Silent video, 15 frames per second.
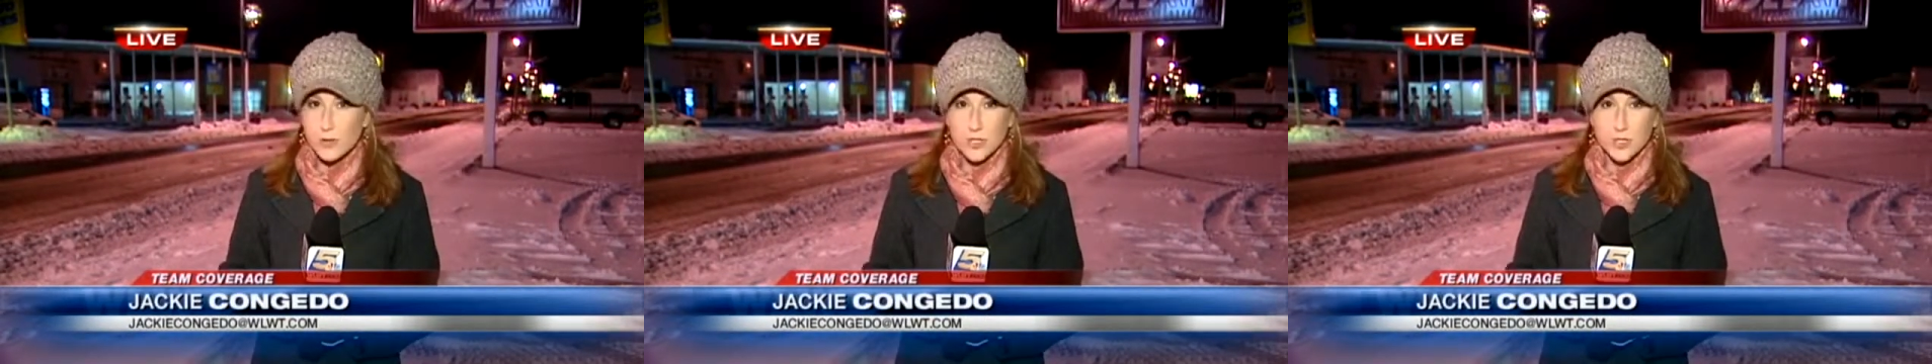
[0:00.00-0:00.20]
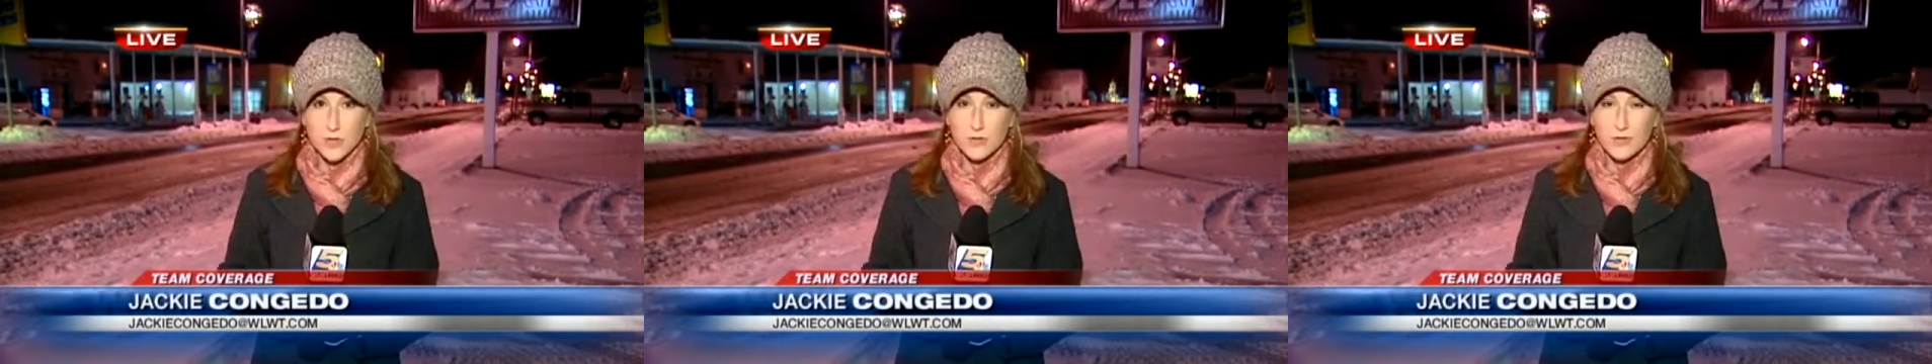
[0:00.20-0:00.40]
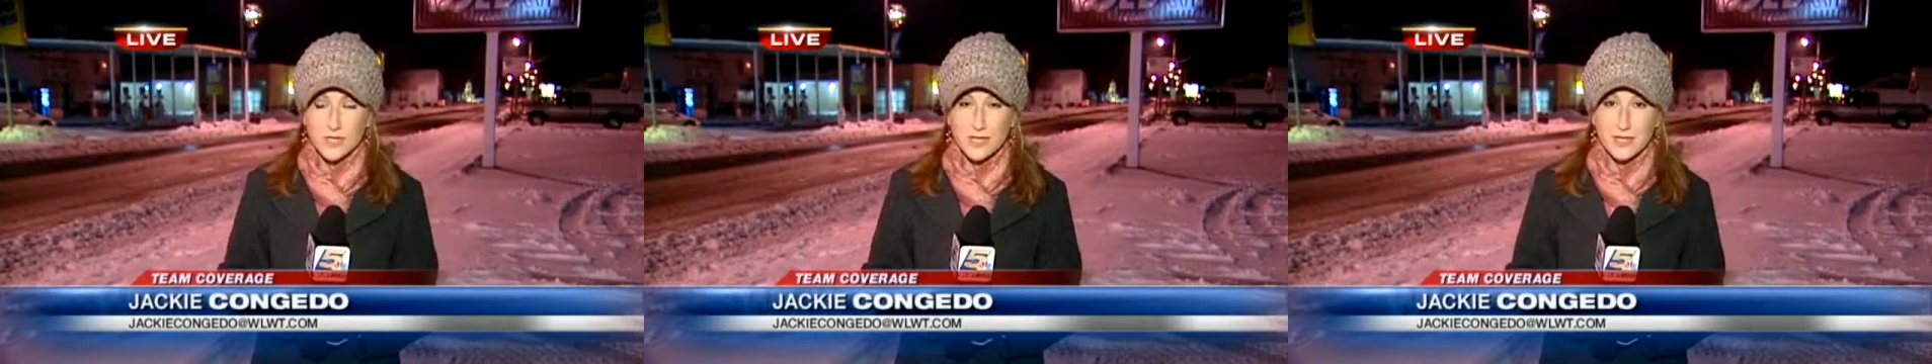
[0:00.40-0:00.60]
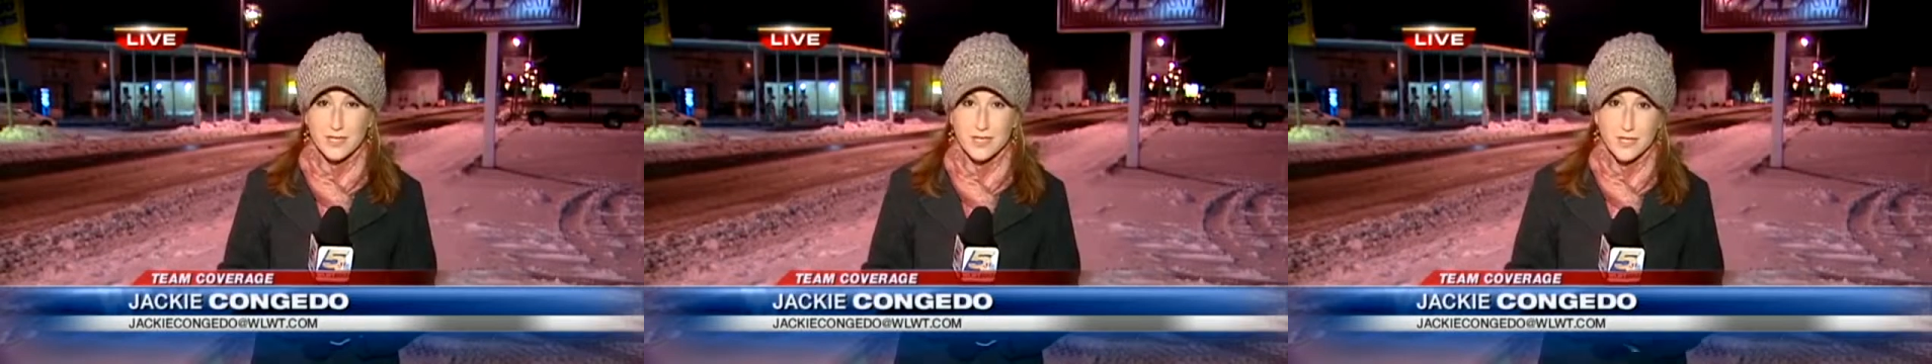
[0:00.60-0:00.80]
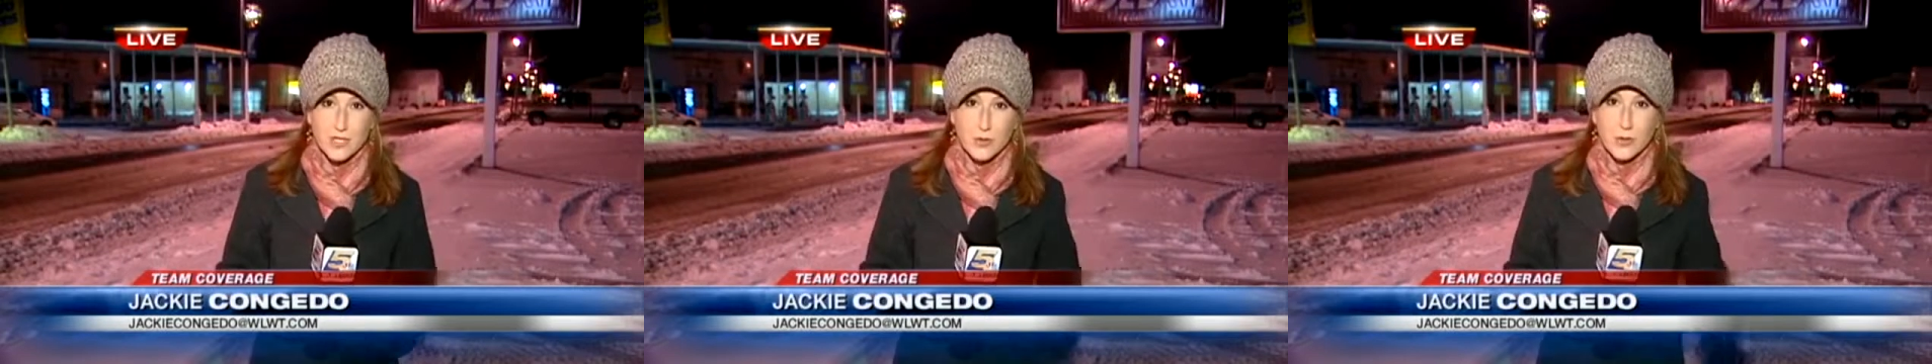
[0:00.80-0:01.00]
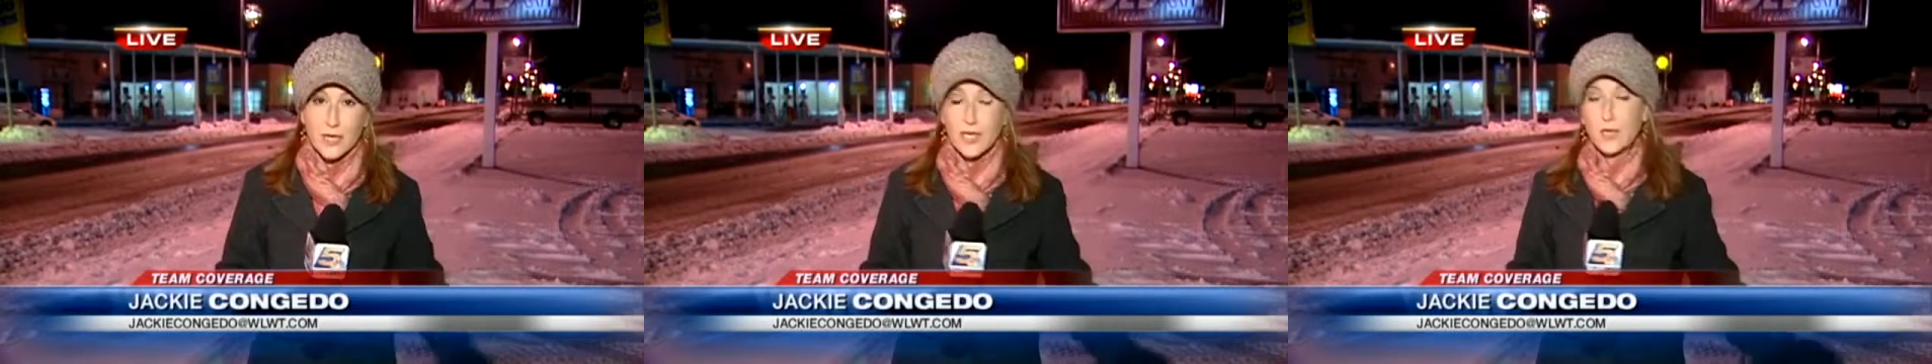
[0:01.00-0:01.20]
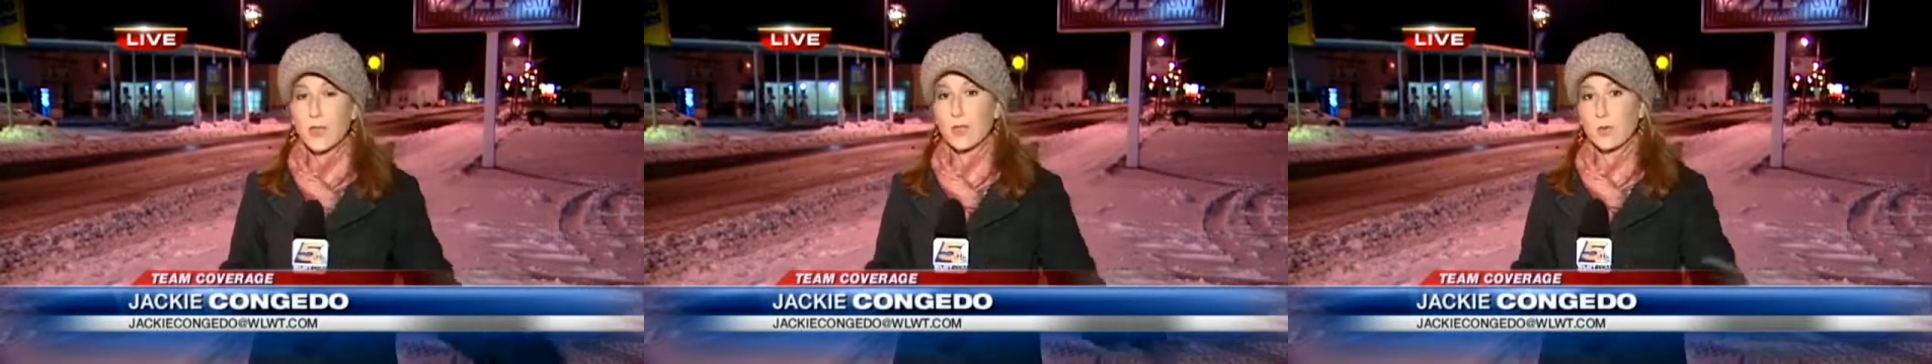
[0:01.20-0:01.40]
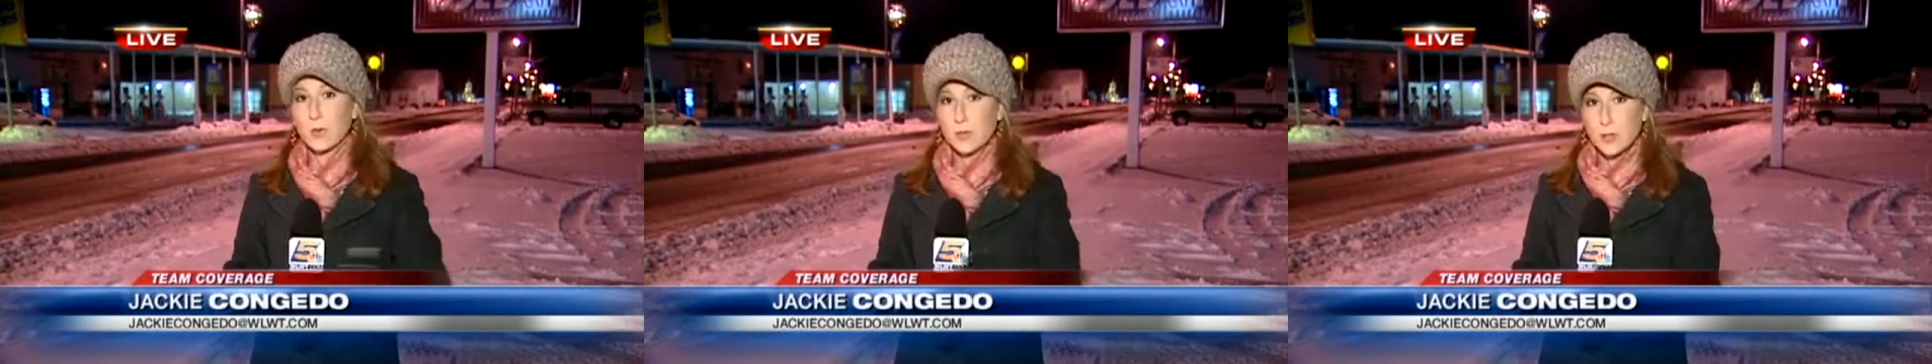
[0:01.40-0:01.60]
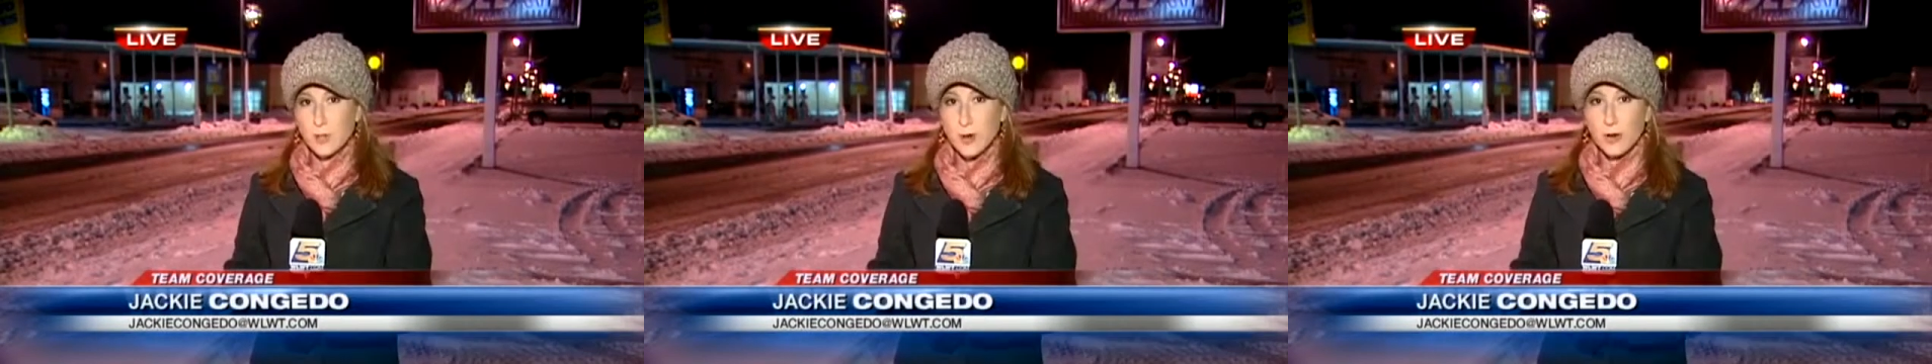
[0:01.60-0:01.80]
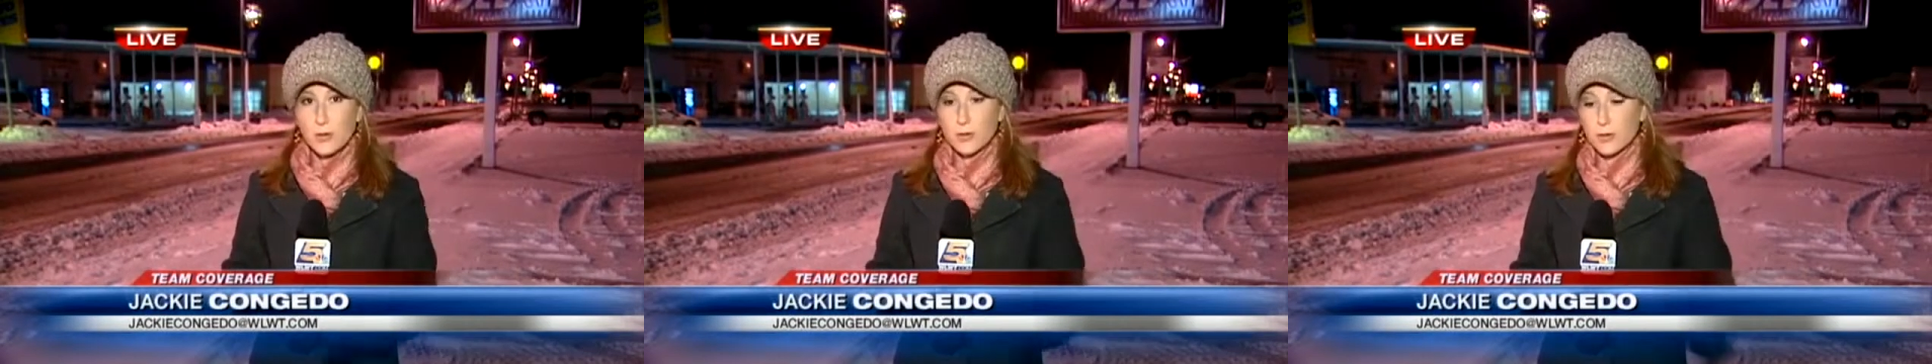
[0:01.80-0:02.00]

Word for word: shifts continuing in through tomorrow.